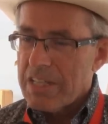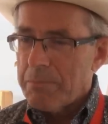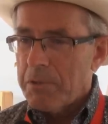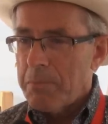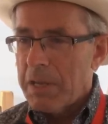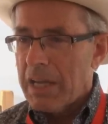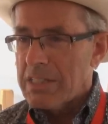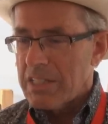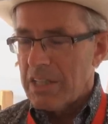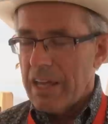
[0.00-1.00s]
simply
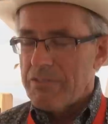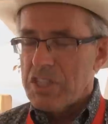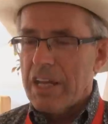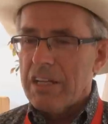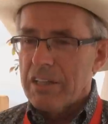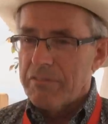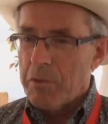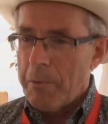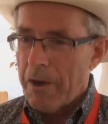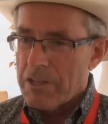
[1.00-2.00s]
because the life cycle of
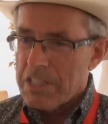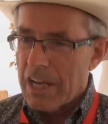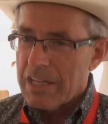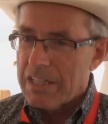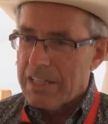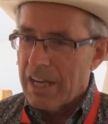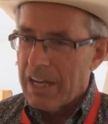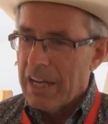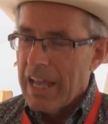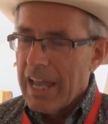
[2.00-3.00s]
the parasite uh,